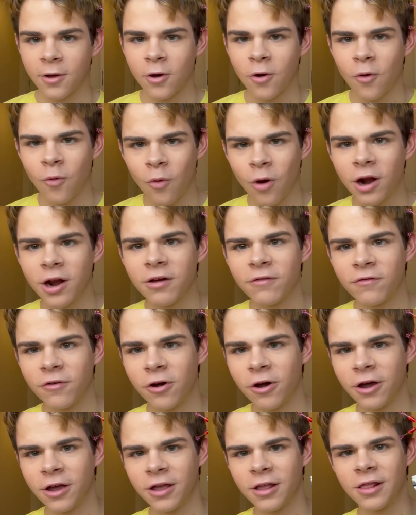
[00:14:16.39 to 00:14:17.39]
One of
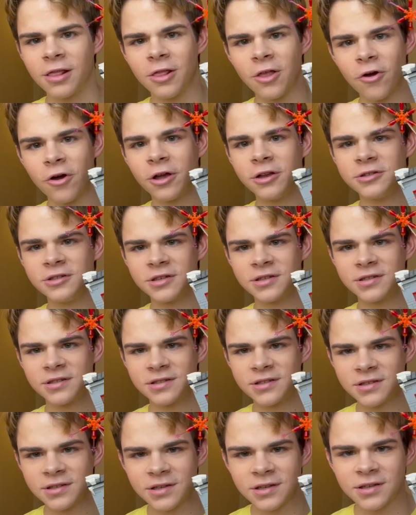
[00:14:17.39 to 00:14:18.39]
our
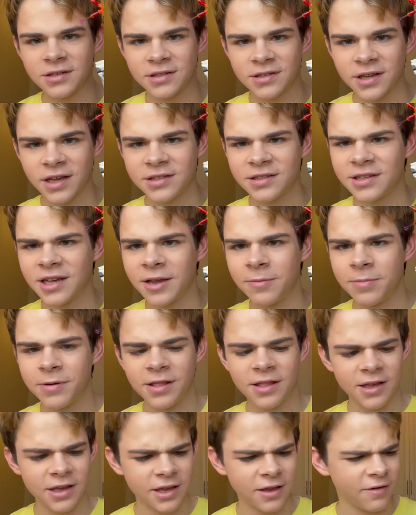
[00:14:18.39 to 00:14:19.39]
largest sets, I
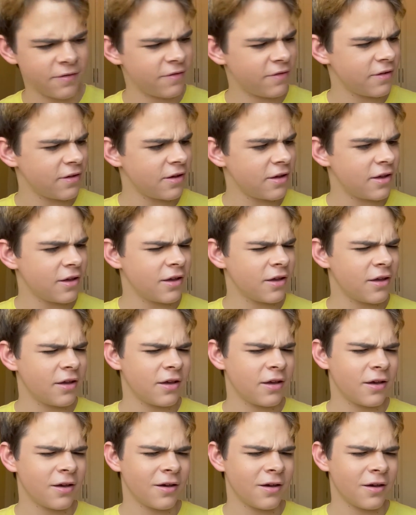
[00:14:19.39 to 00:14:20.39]
believe.
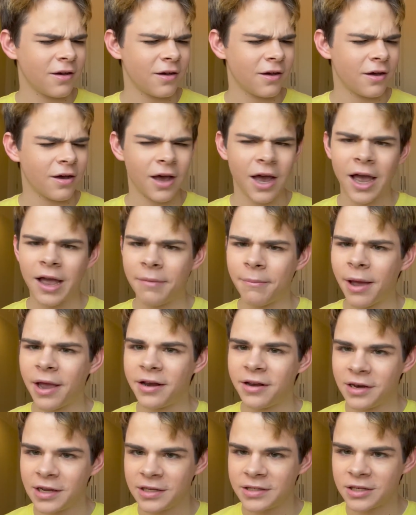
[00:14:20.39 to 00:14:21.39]
I
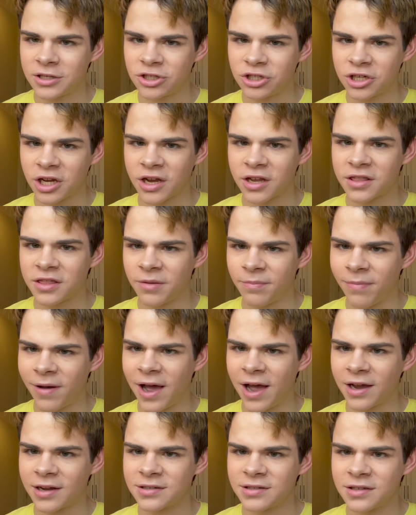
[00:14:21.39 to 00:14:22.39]
might need to check the
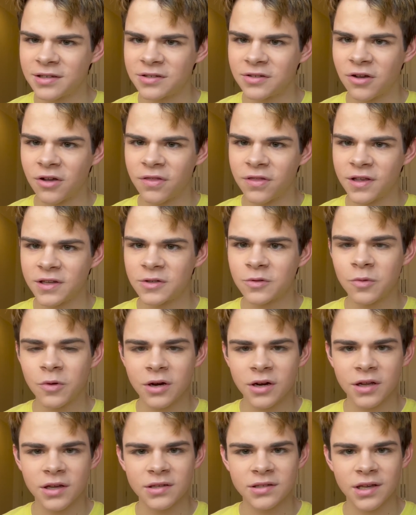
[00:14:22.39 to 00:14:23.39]
boxes on this one
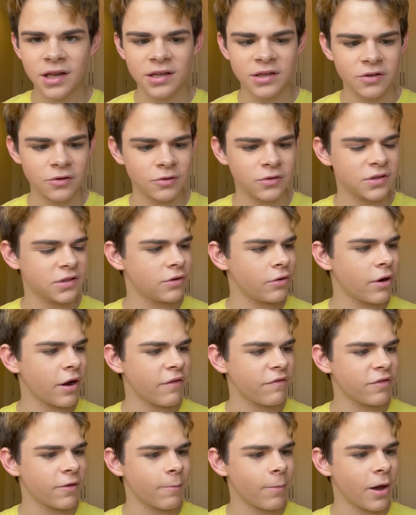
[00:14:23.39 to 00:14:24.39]
because I do still
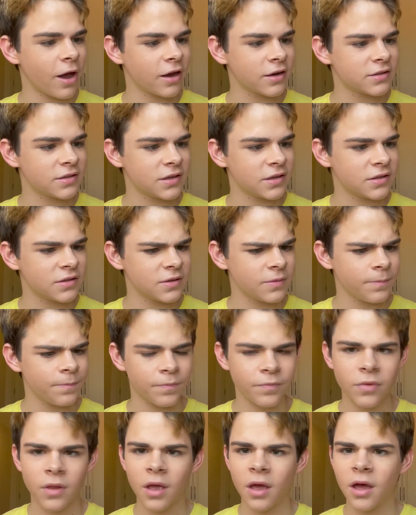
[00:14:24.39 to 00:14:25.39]
have the boxes.
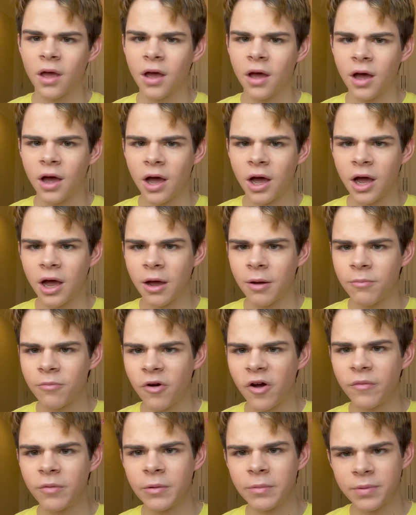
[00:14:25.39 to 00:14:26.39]

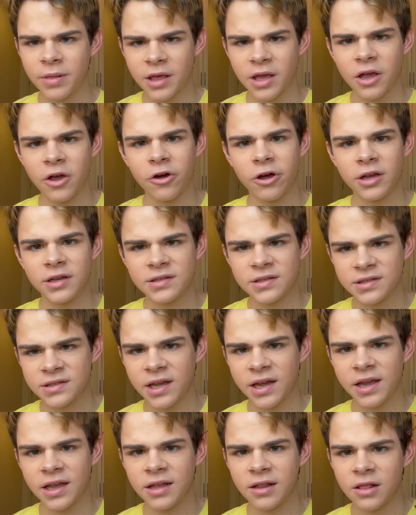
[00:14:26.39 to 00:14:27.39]
Probably our
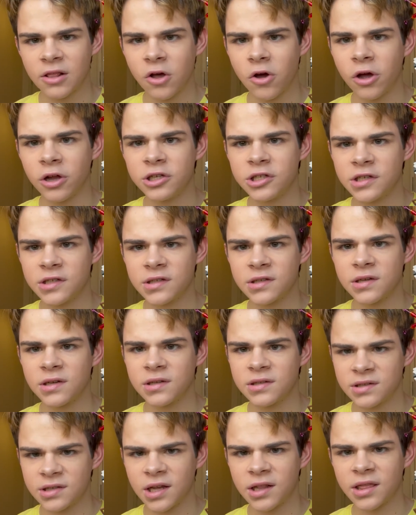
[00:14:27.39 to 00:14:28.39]
second largest
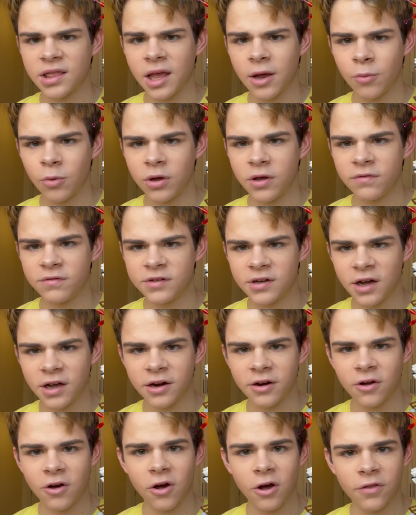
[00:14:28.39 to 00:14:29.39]
set that we've
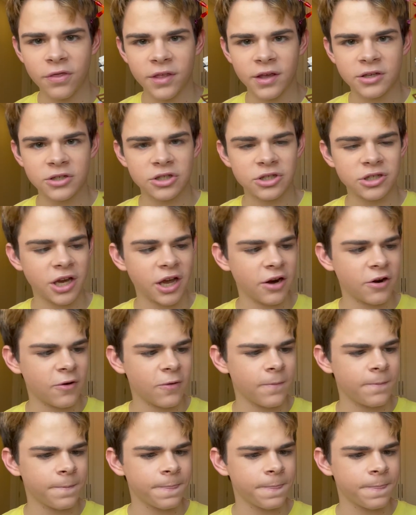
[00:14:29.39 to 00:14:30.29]
done on this channel.